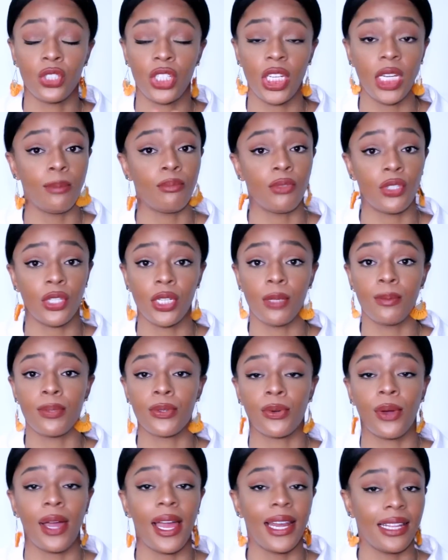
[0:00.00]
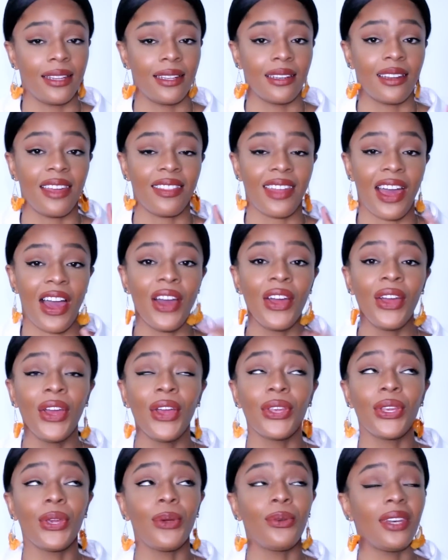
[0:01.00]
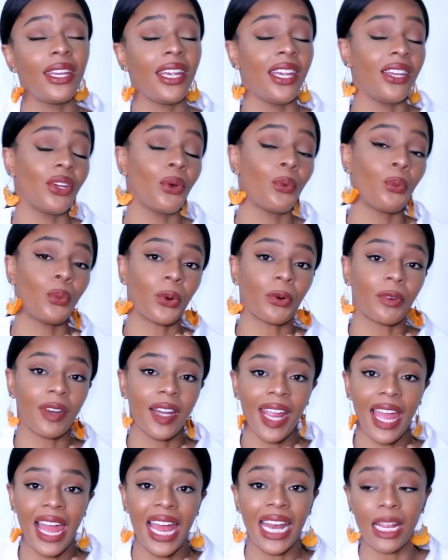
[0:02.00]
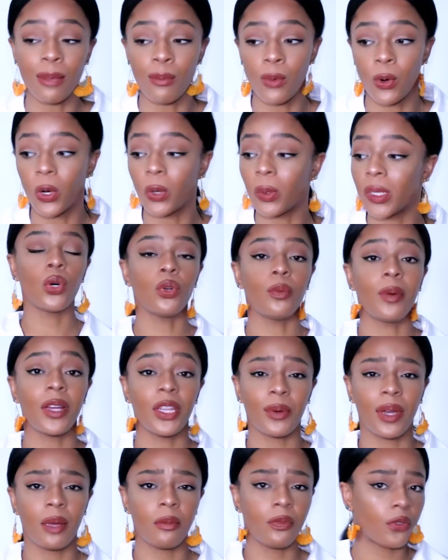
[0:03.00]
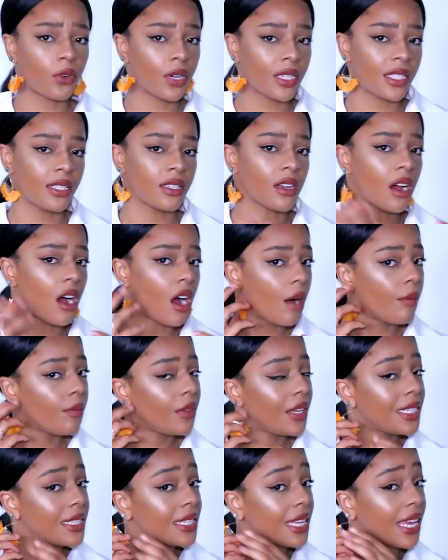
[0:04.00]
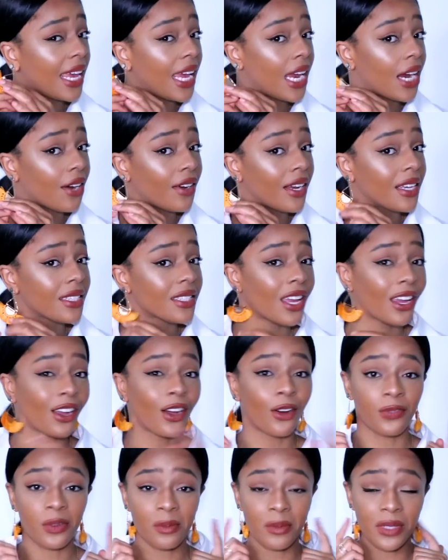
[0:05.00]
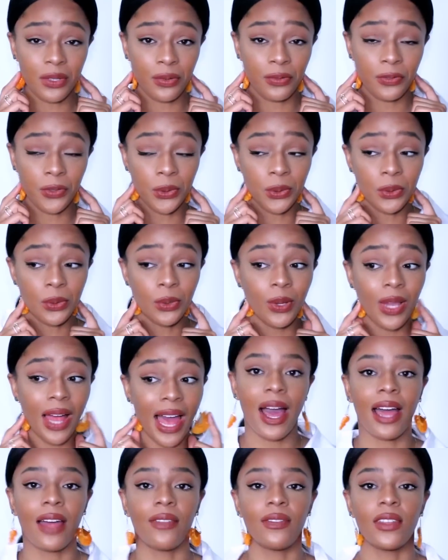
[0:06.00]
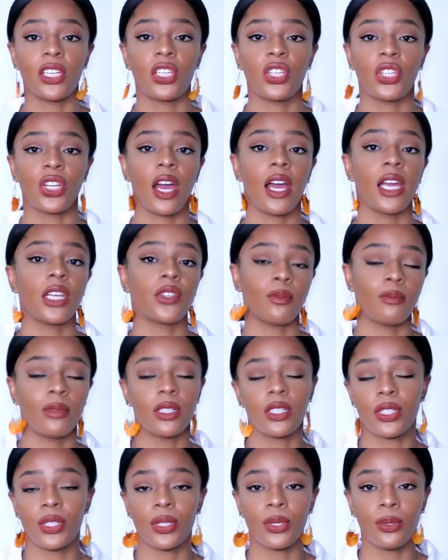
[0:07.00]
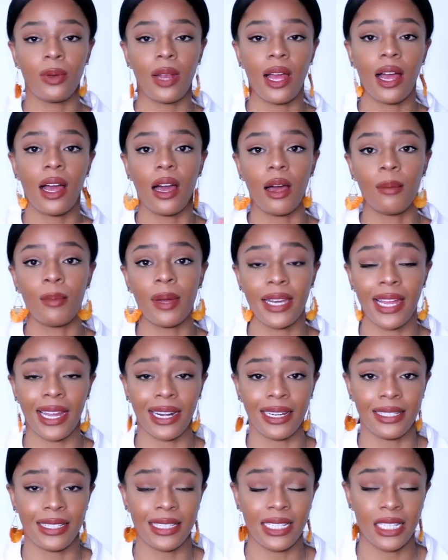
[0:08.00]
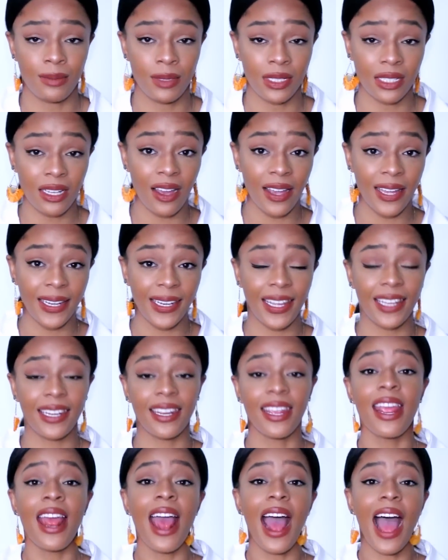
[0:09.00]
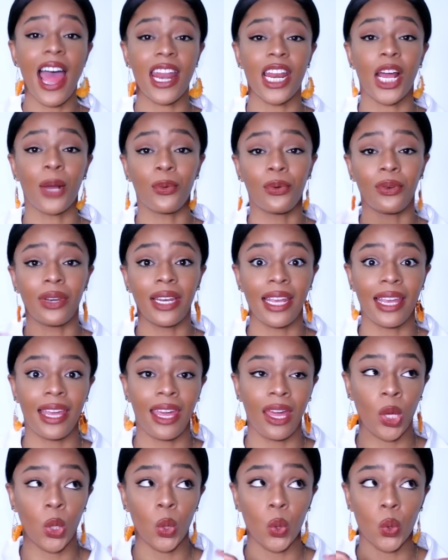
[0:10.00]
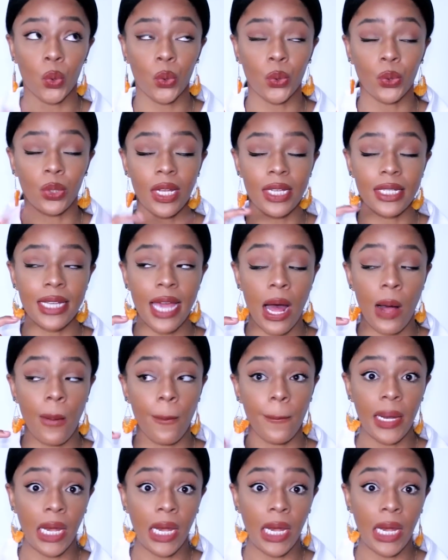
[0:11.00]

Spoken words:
or cheap dupes or anything like that, you needn't worry anymore. Oh, by the way, before I start, these earrings I got from Chiffon, and this shirt is from Tassel, my necklace is Misguided, and I will link it all down